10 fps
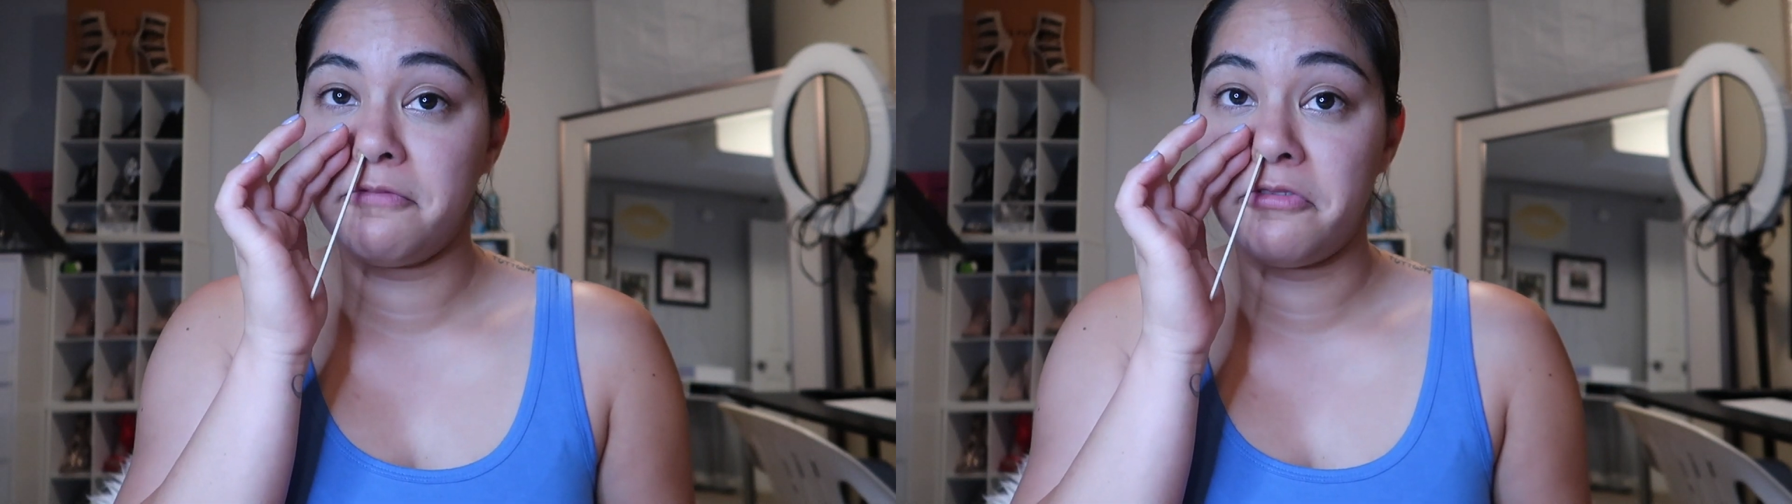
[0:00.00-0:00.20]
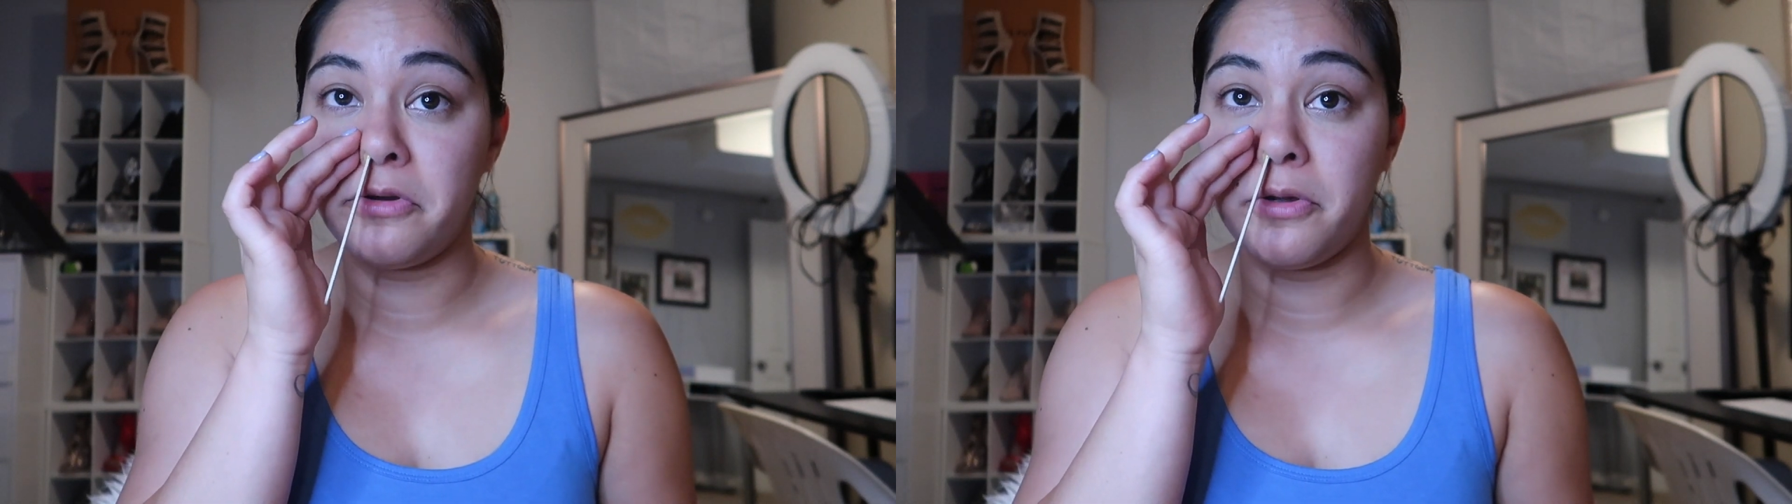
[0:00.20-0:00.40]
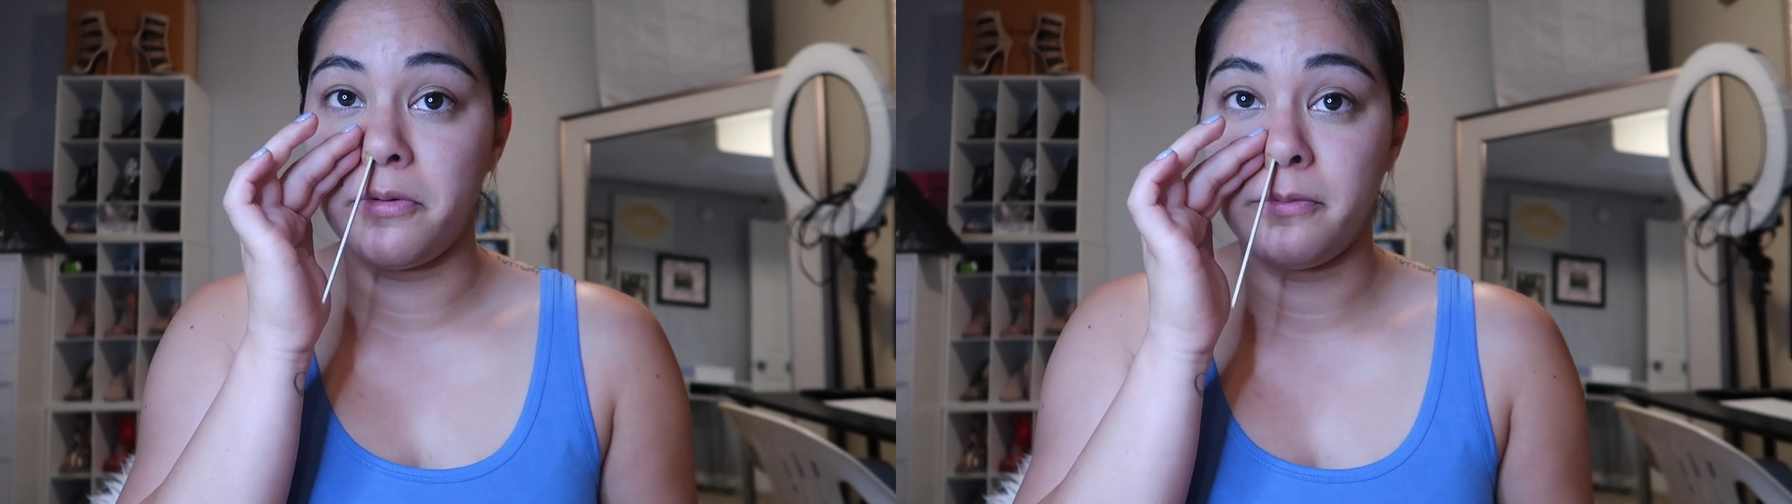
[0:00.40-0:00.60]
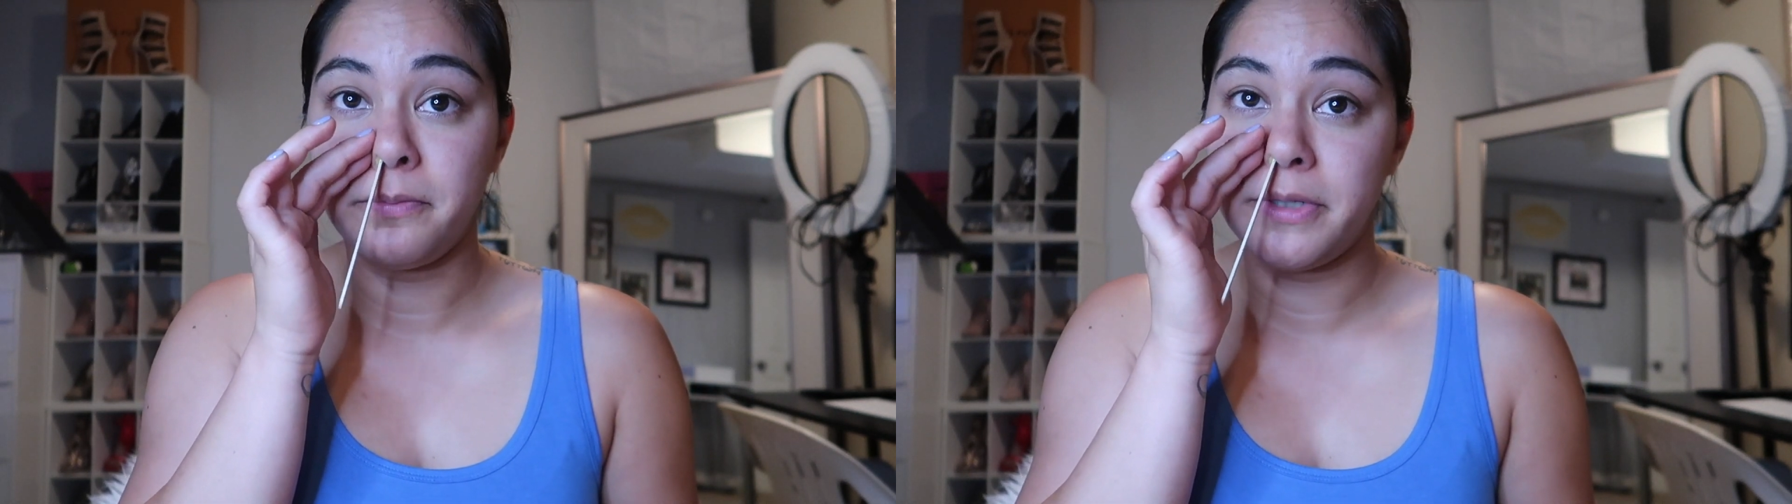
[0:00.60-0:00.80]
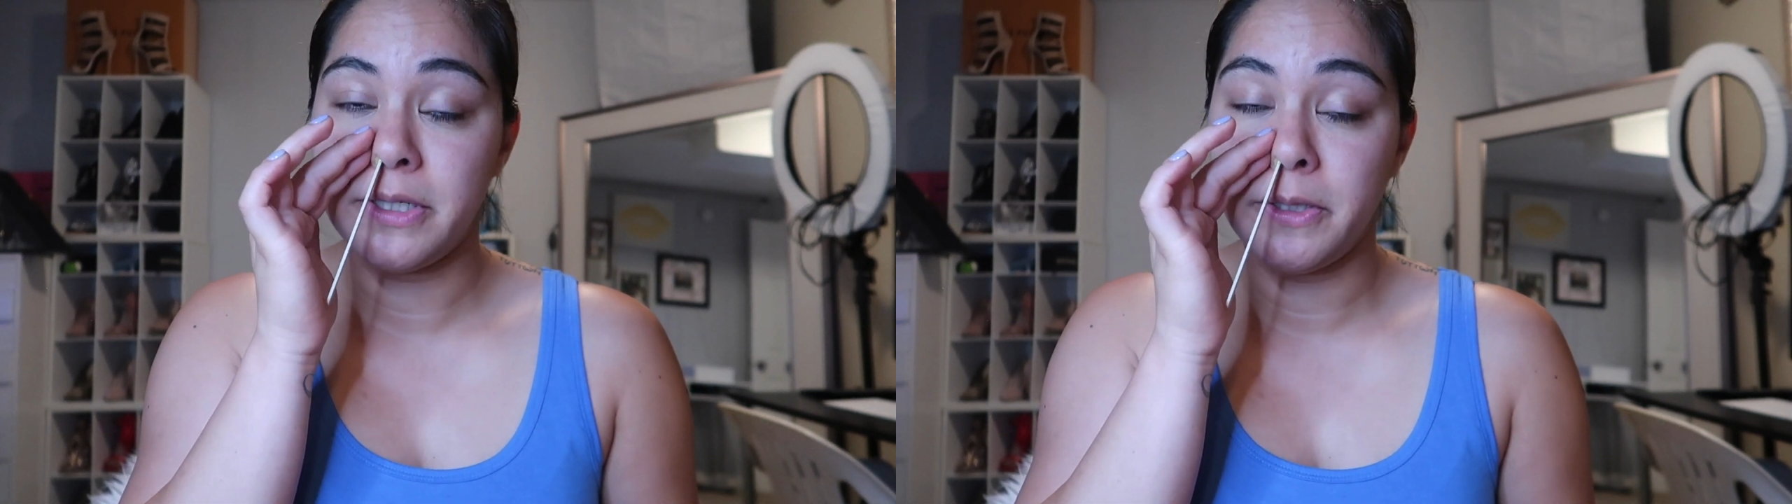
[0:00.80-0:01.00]
for no
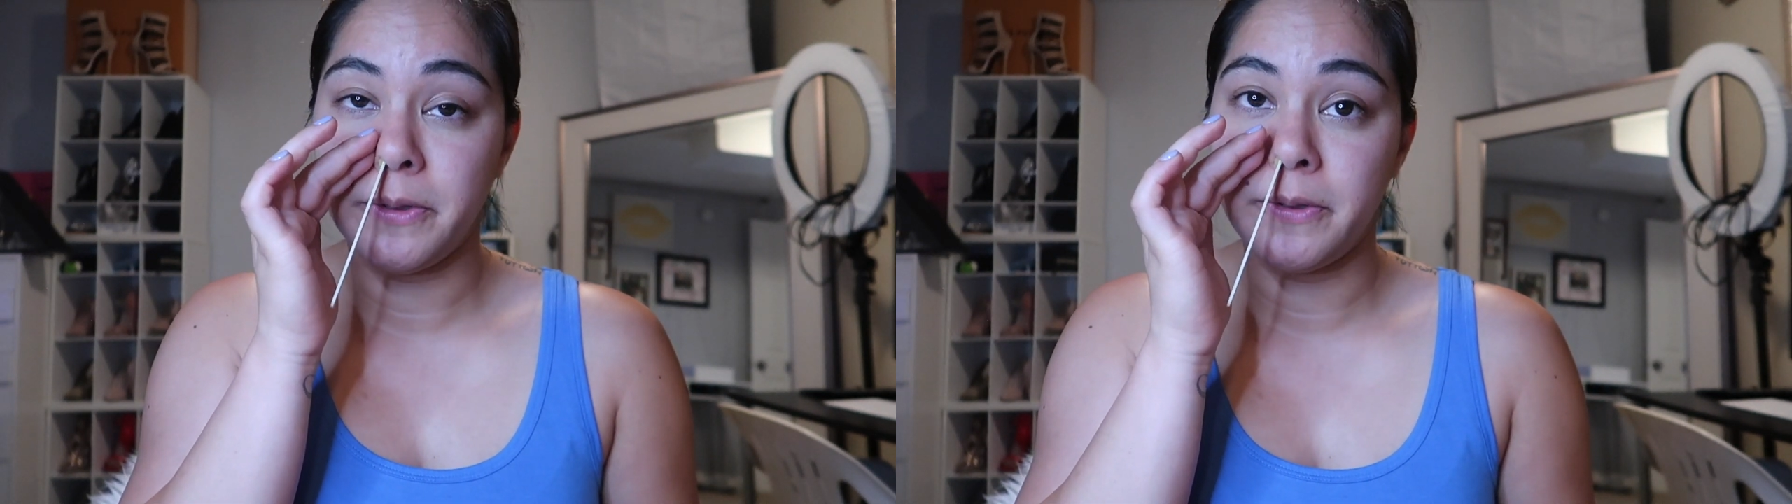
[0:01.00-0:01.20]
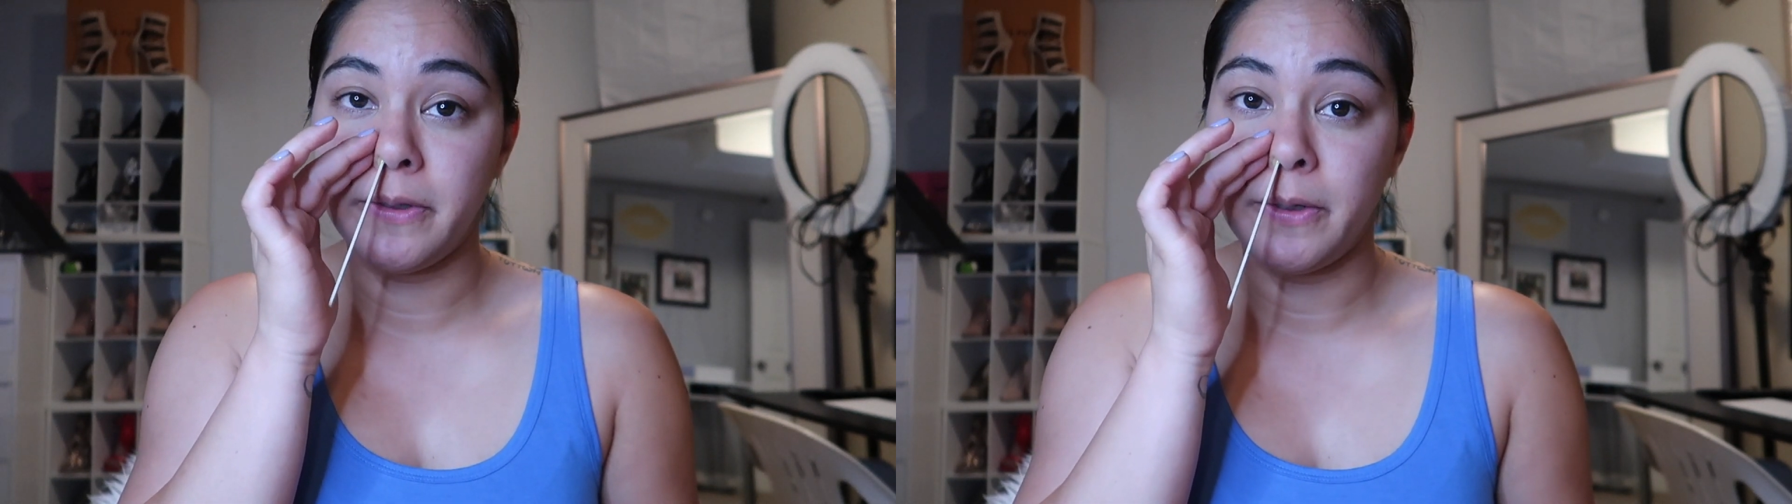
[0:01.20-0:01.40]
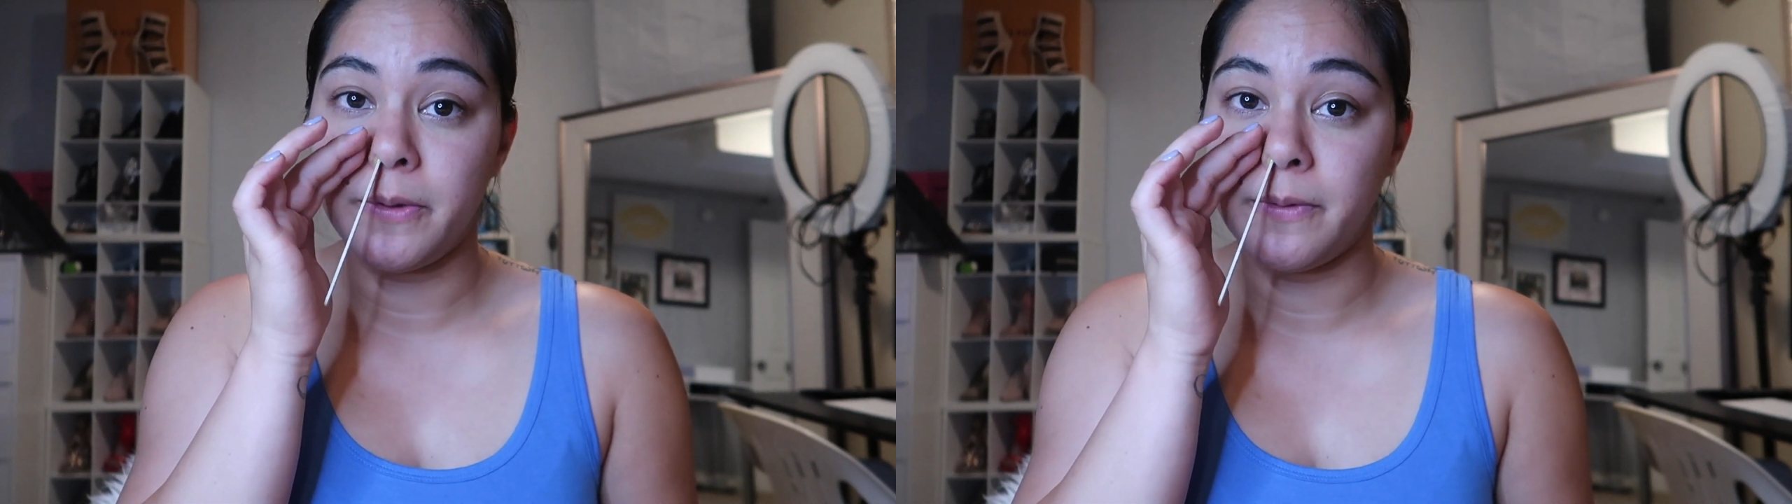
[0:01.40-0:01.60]
particularly good